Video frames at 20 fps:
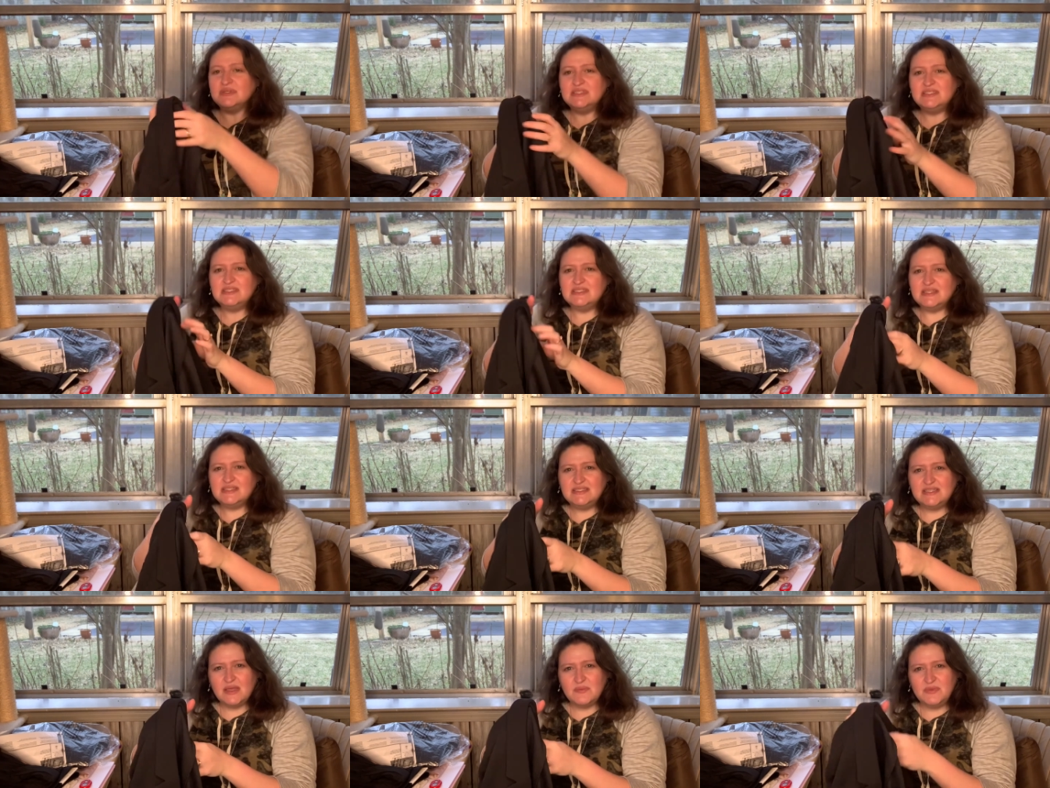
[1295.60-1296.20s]

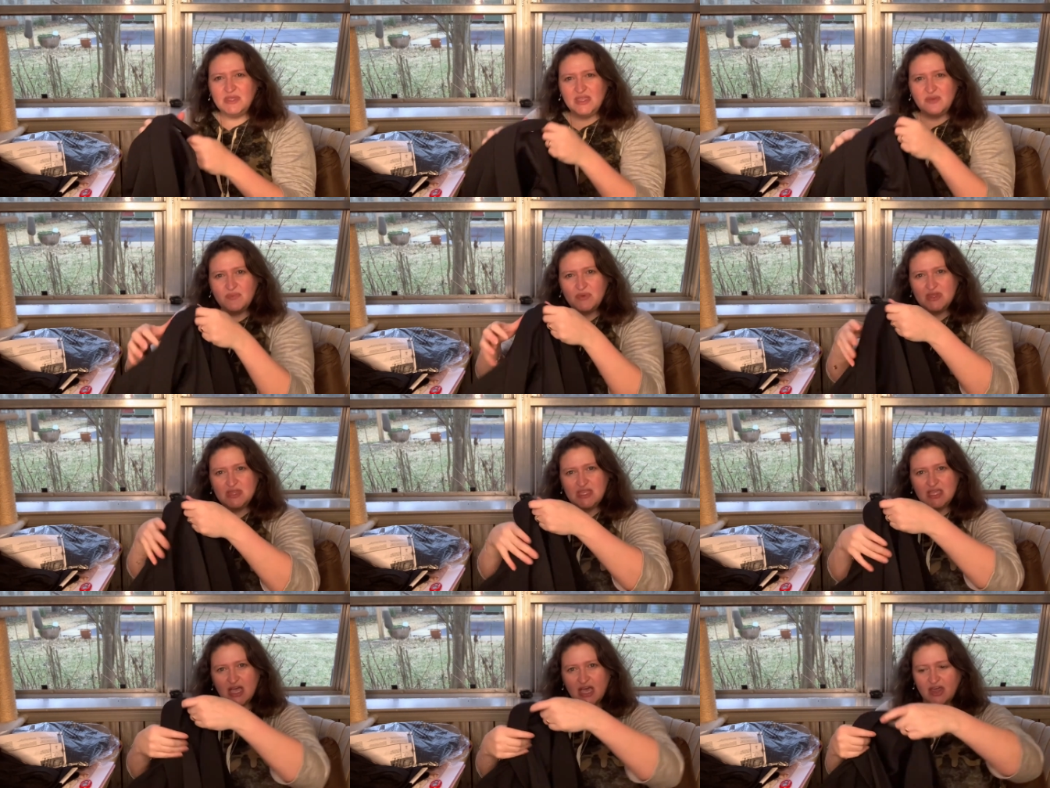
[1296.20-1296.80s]
since I'm keeping
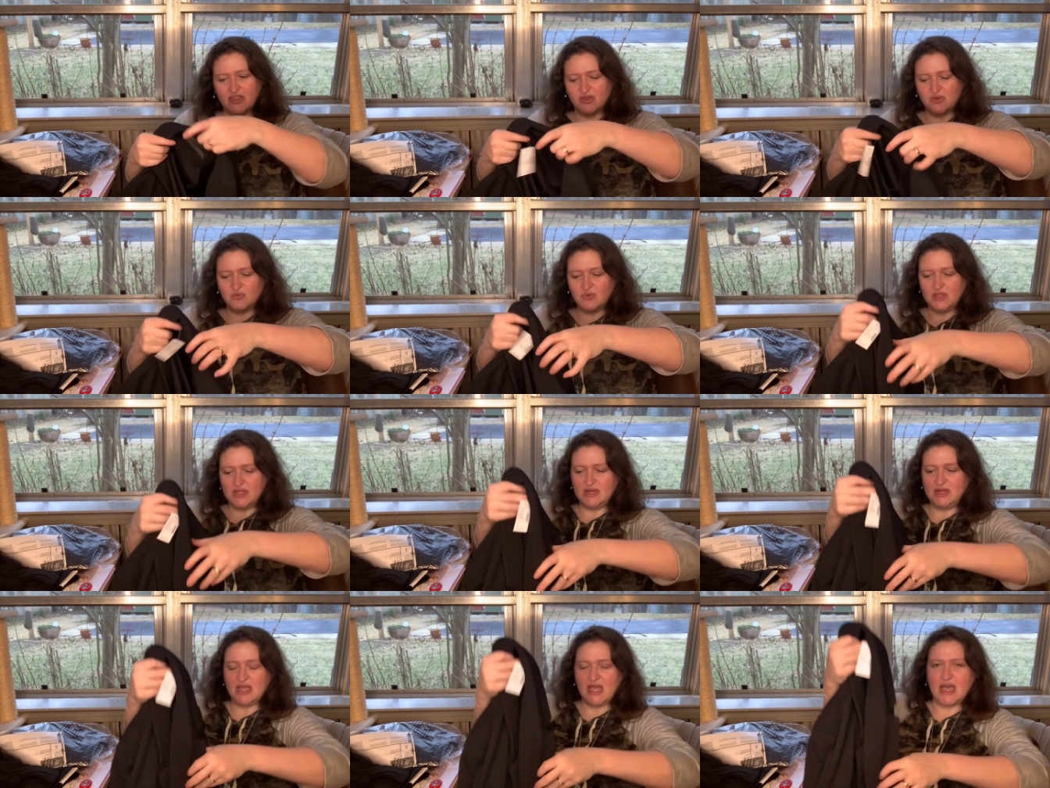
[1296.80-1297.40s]
the other
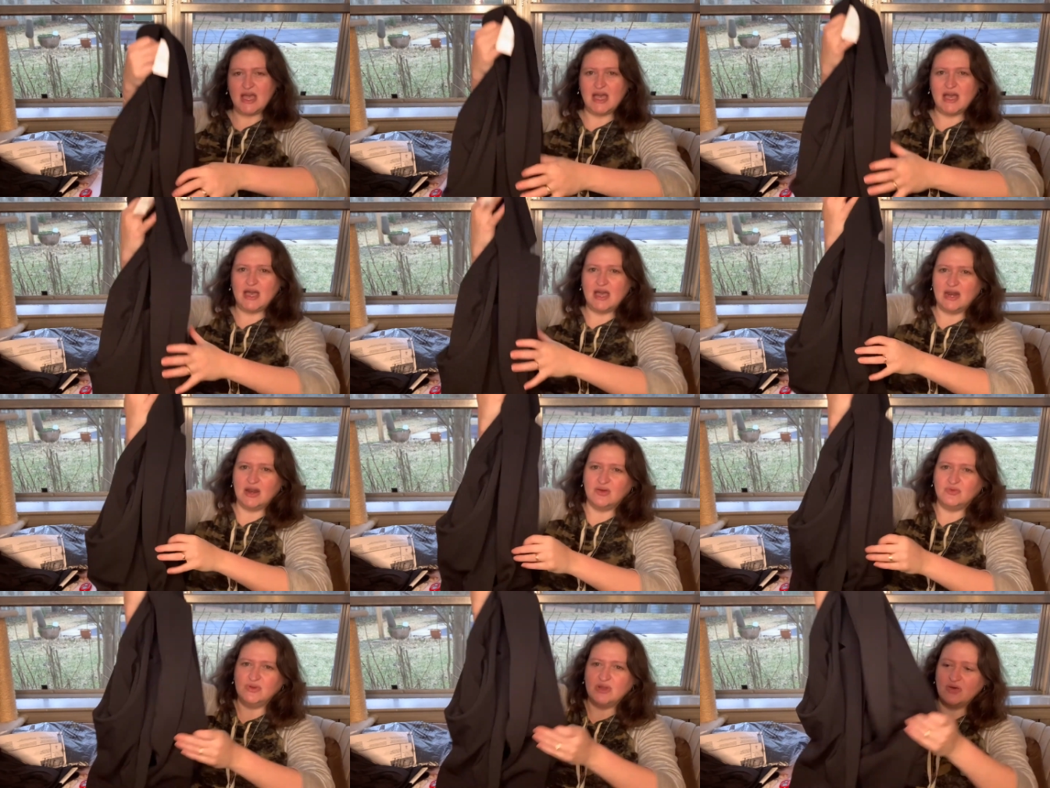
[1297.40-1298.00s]
one, I
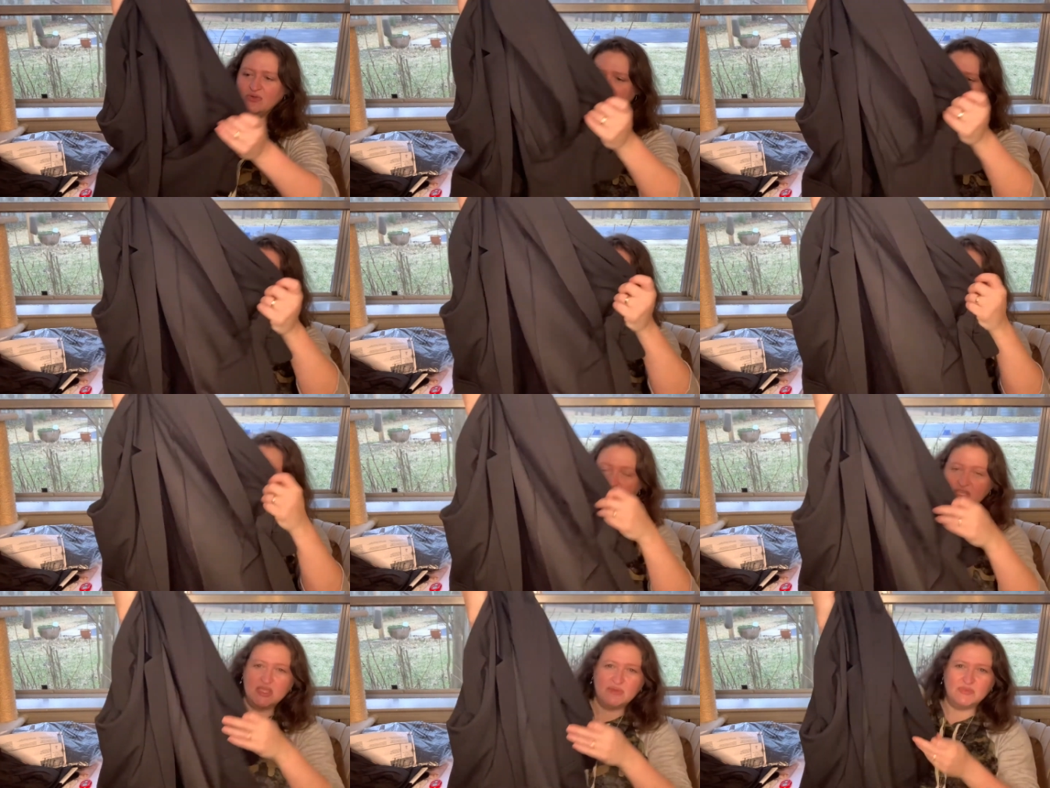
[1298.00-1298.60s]
don't know that I'll
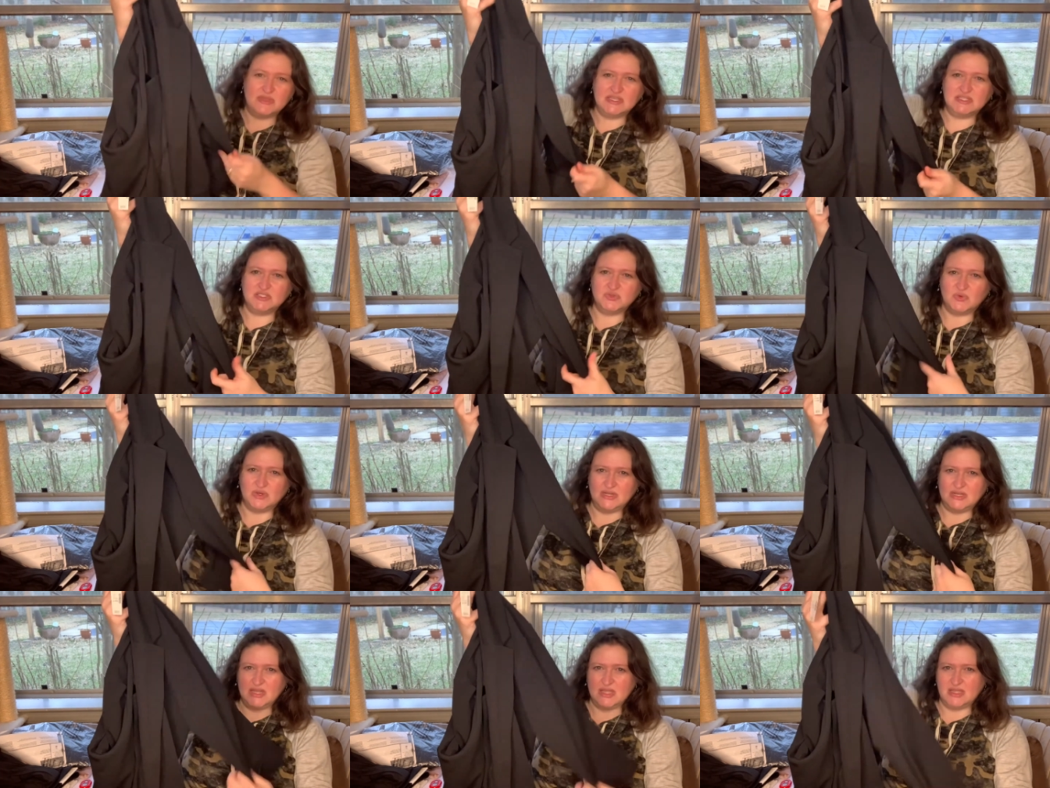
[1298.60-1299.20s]
keep this
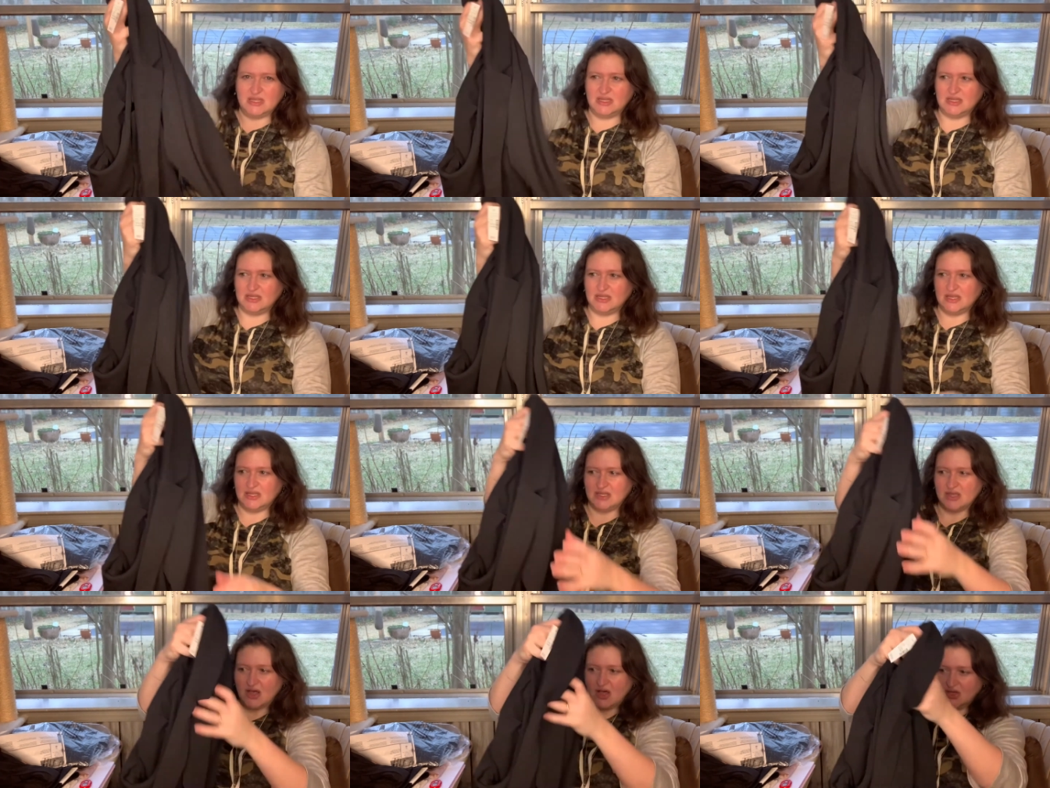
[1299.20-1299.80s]
one
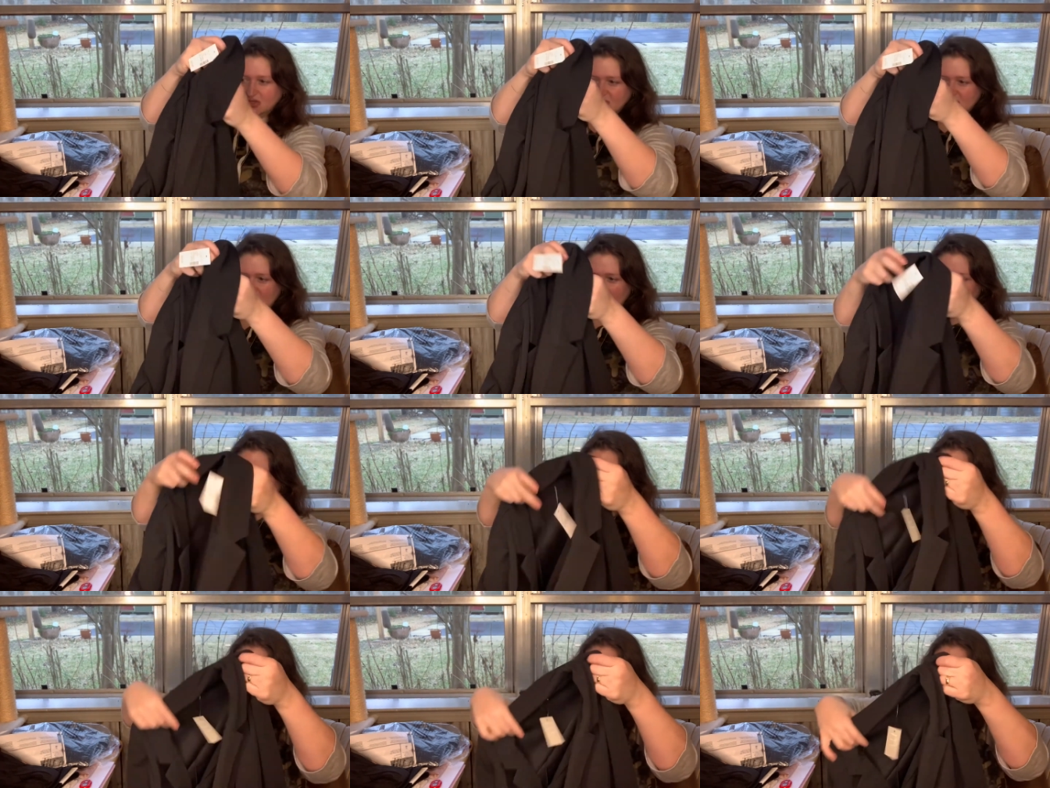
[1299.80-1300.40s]

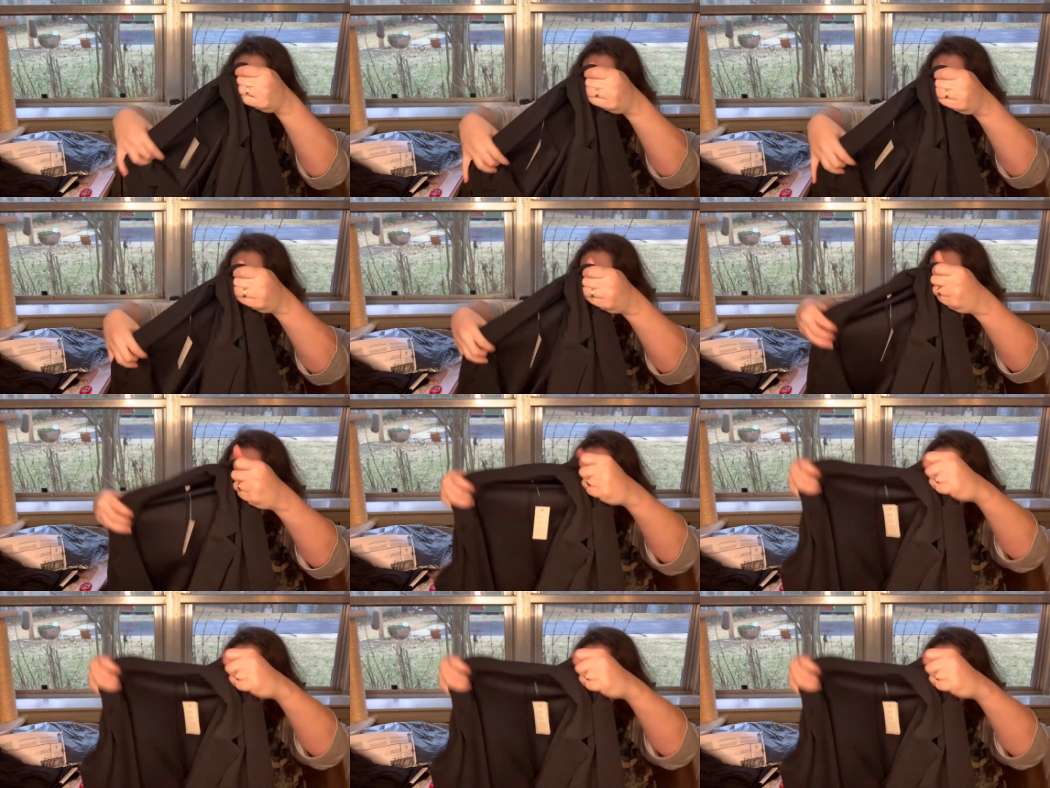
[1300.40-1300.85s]
also. I'll just,